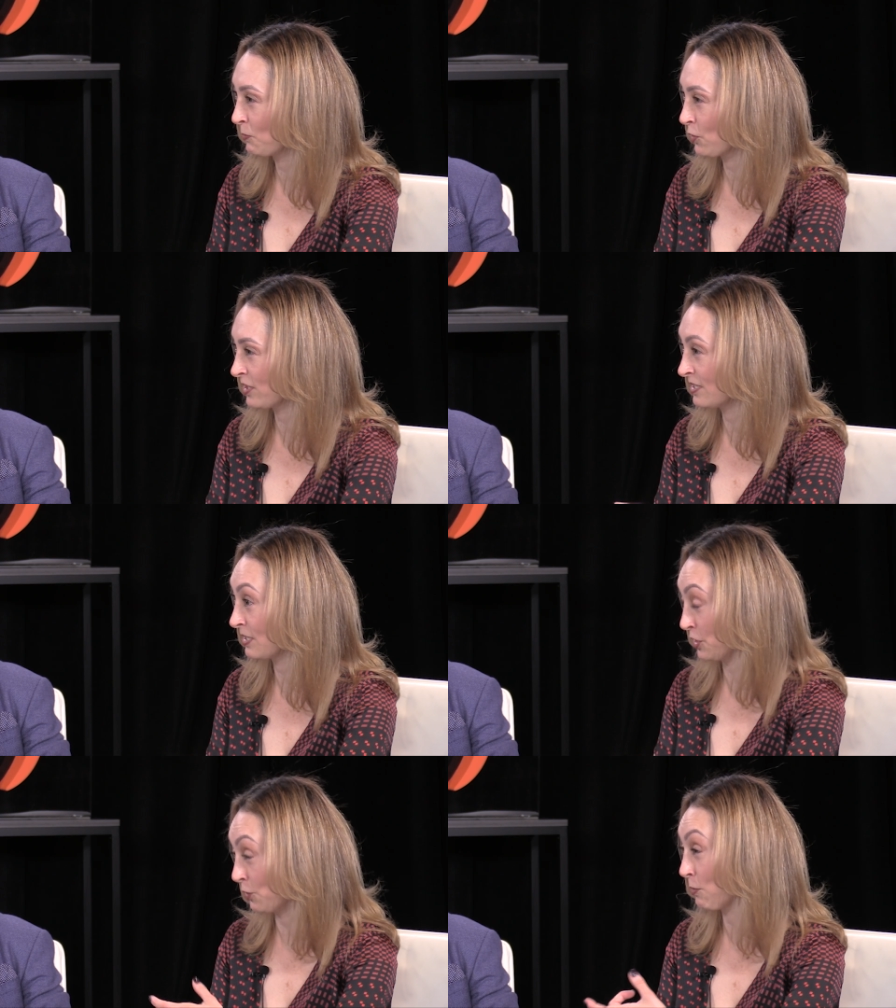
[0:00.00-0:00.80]
more
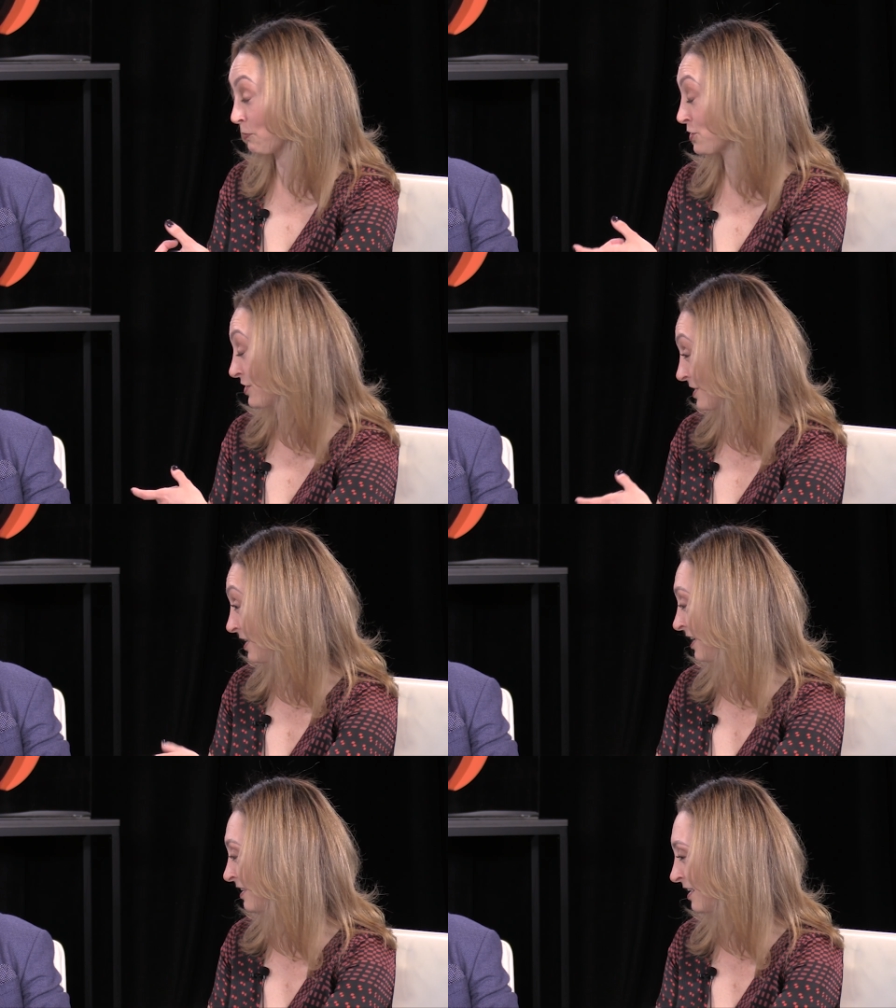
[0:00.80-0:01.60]
than you know. We were just
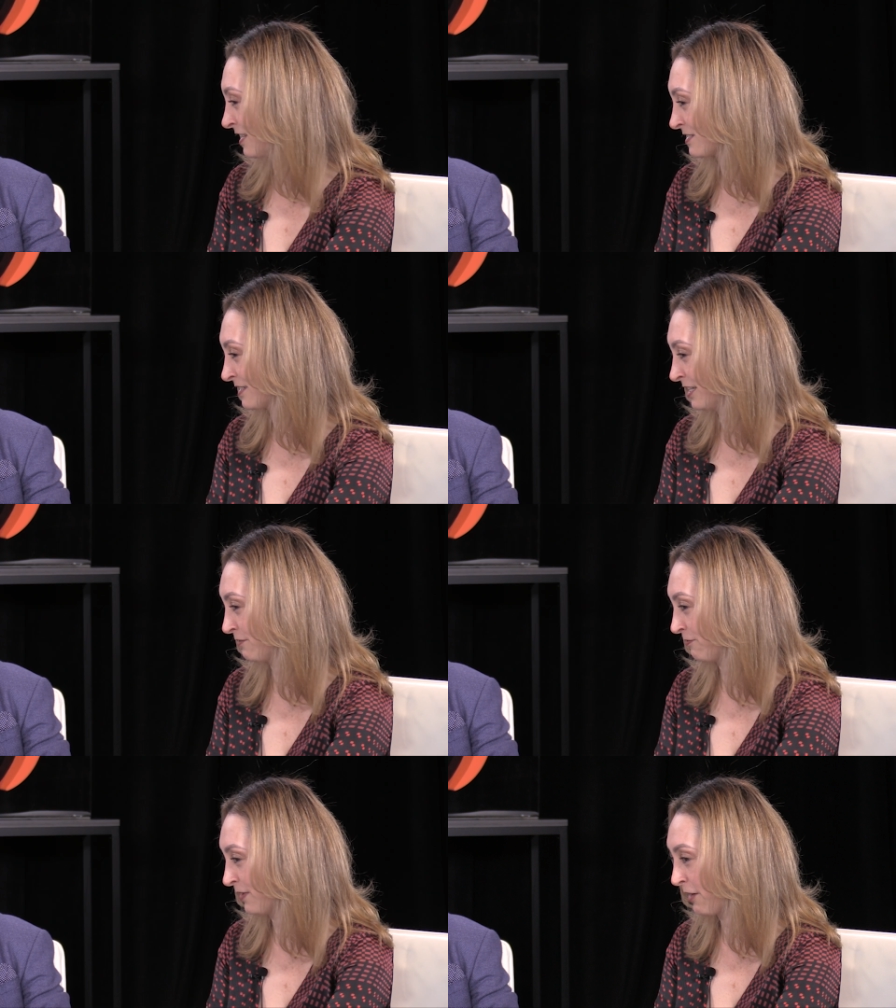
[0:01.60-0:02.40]
saying that
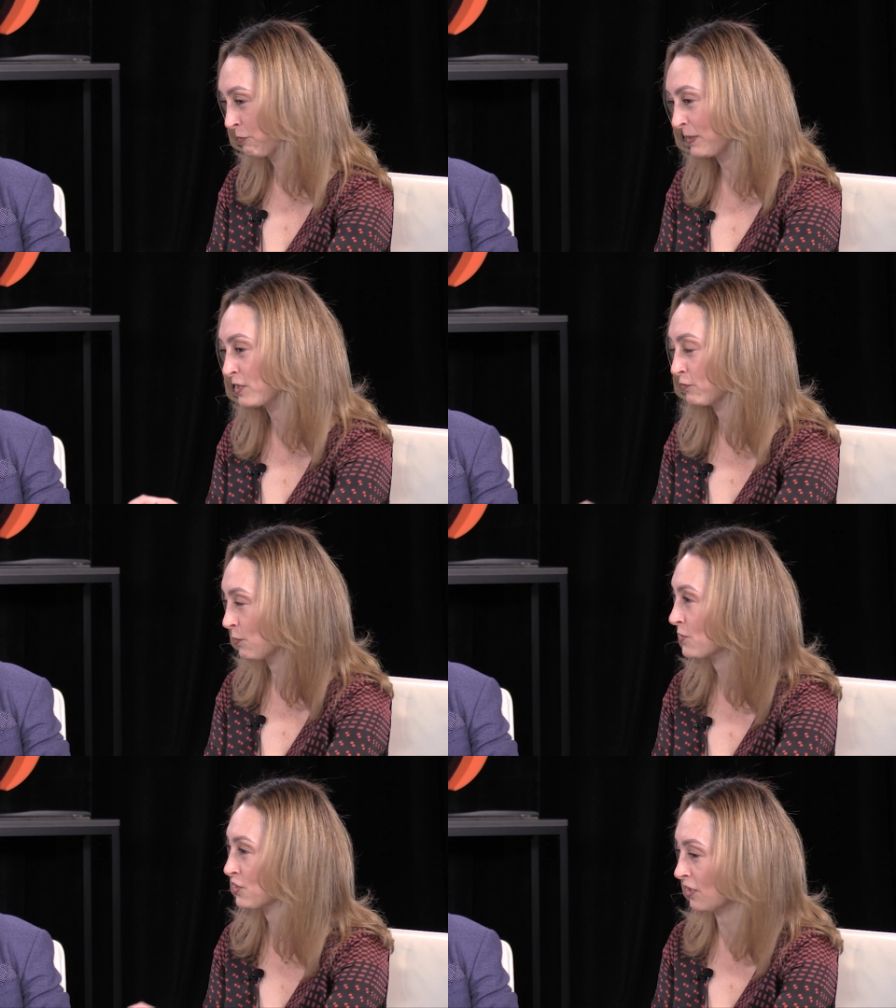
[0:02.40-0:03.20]
it everybody's
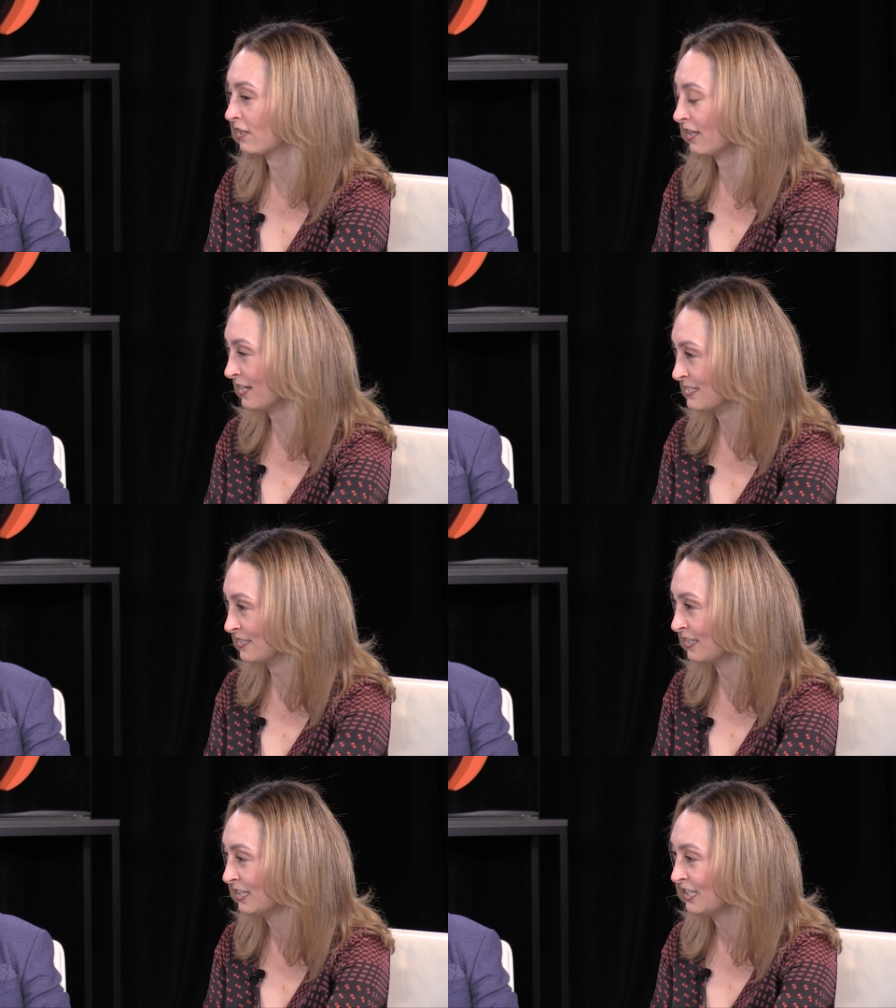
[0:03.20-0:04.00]
focused on
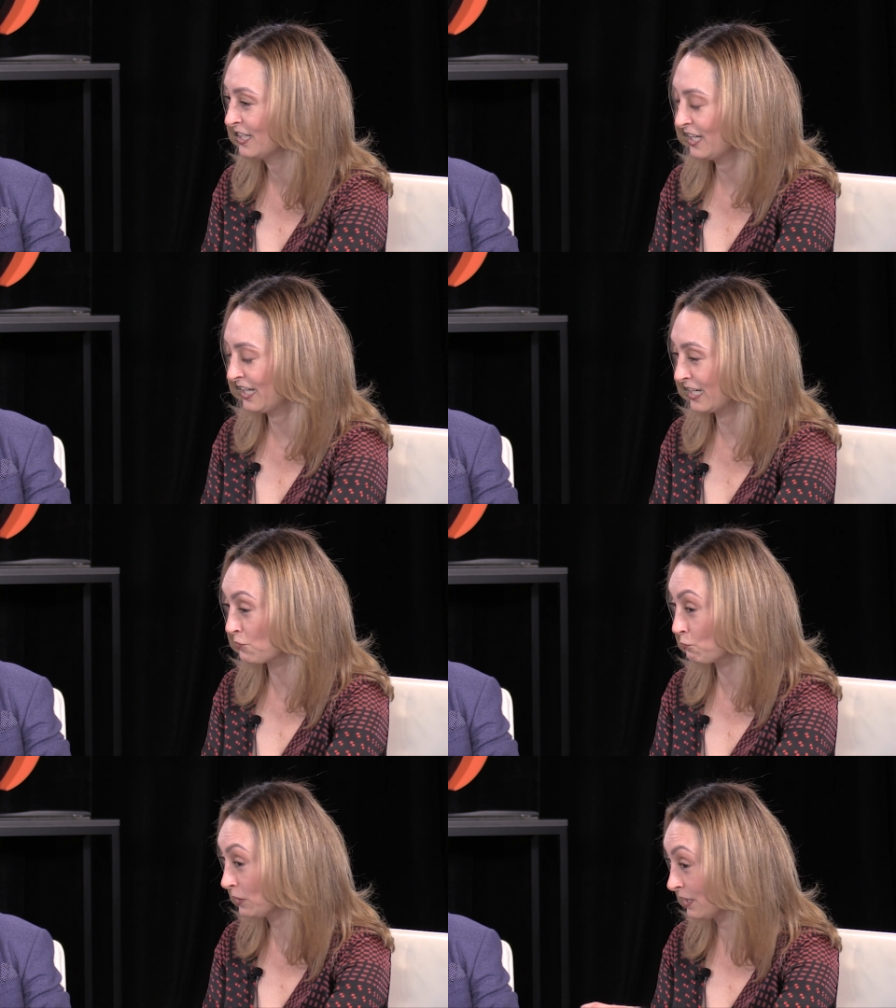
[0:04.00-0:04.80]
Alexa,
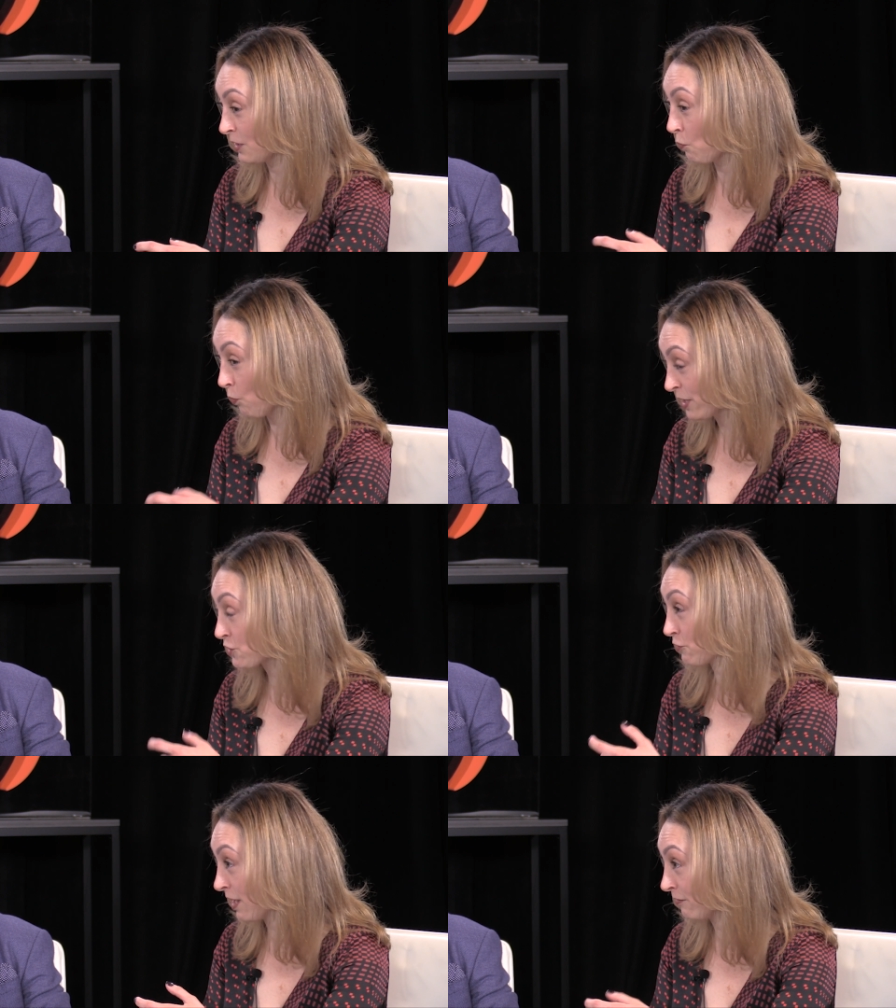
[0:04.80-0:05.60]
and really, when
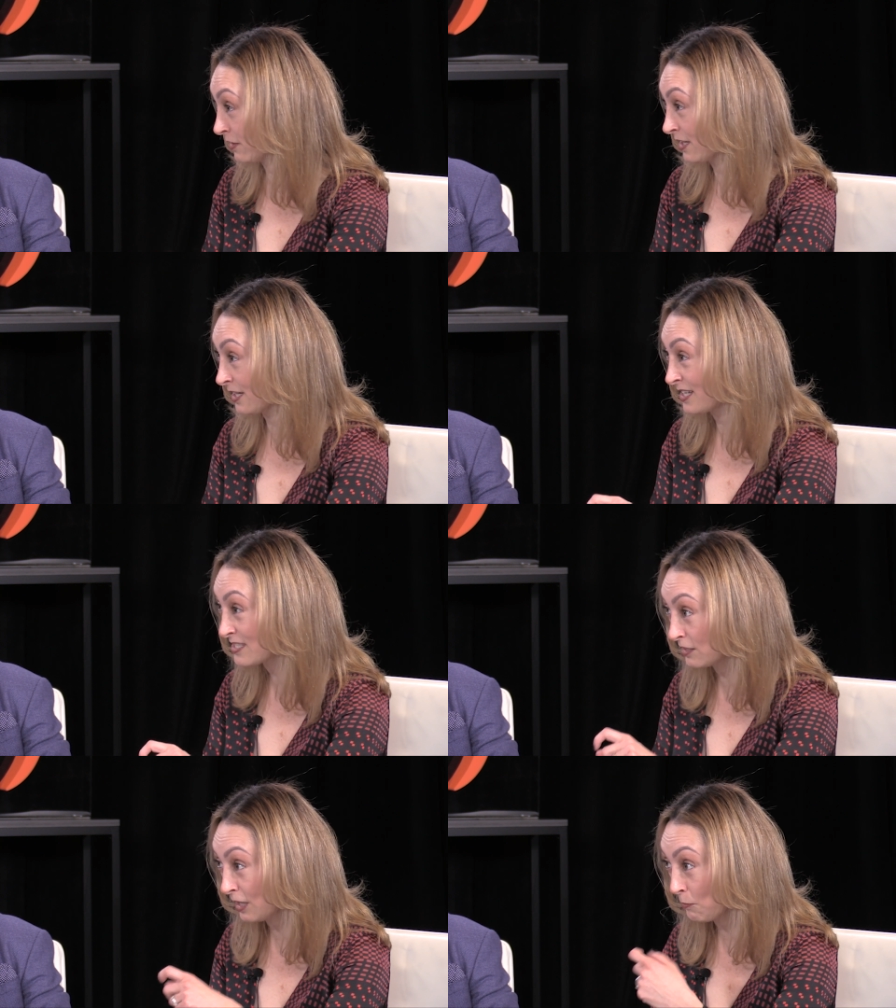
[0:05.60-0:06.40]
traveling,
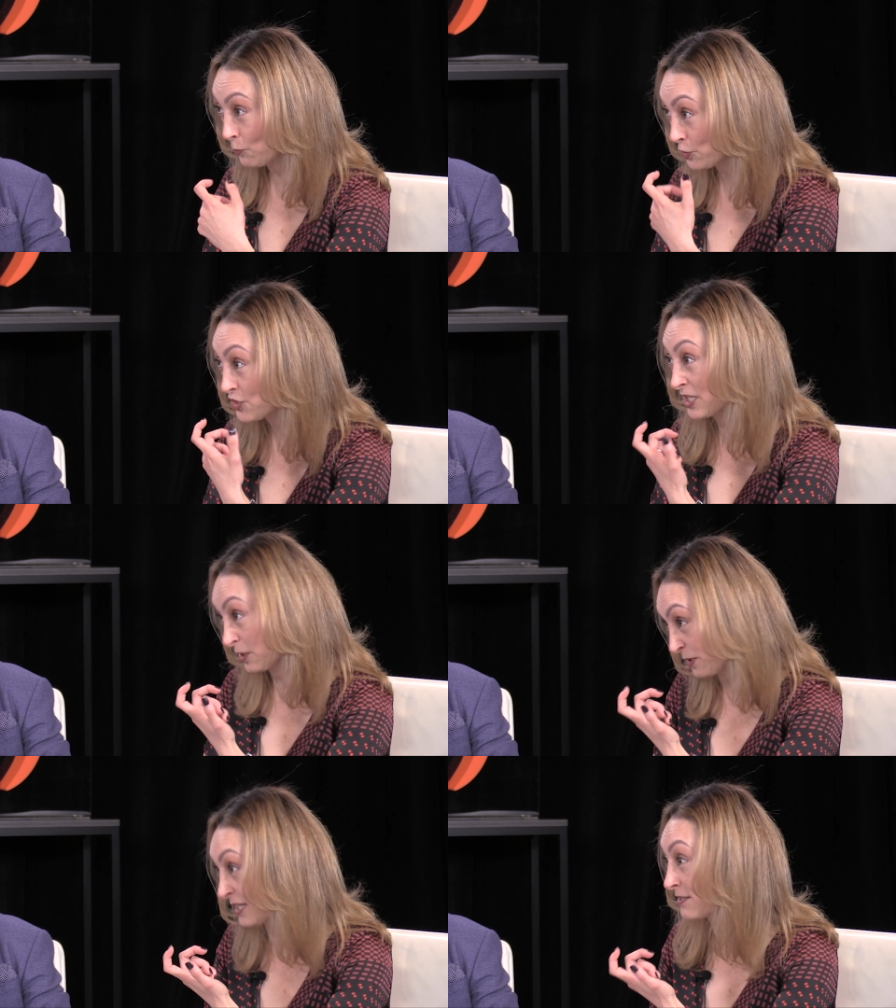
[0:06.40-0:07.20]
it's a lot more
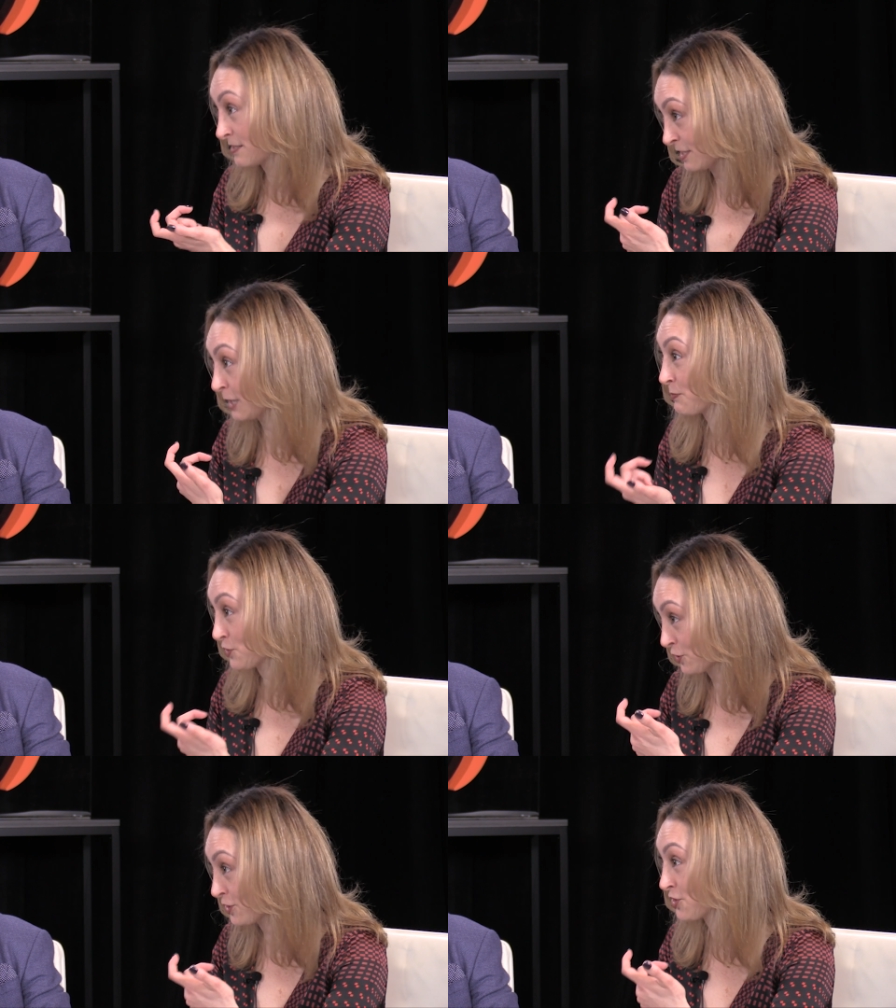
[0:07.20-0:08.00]
Siri type
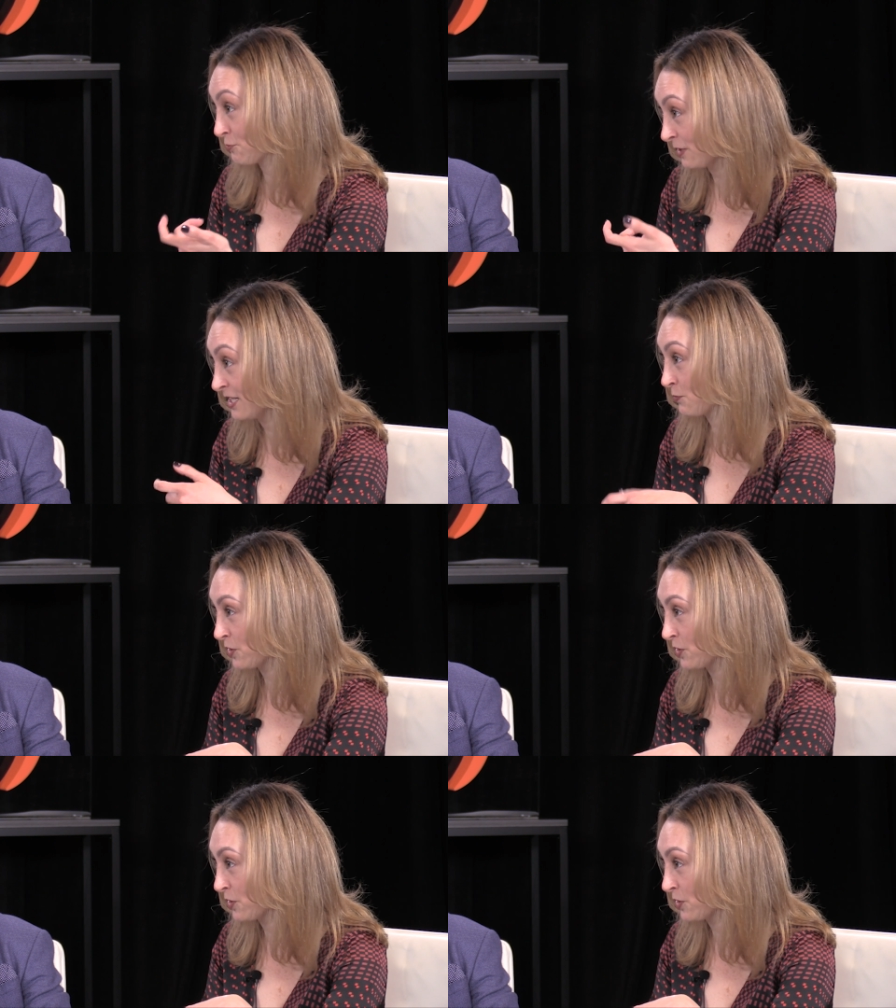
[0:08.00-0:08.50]
search, right?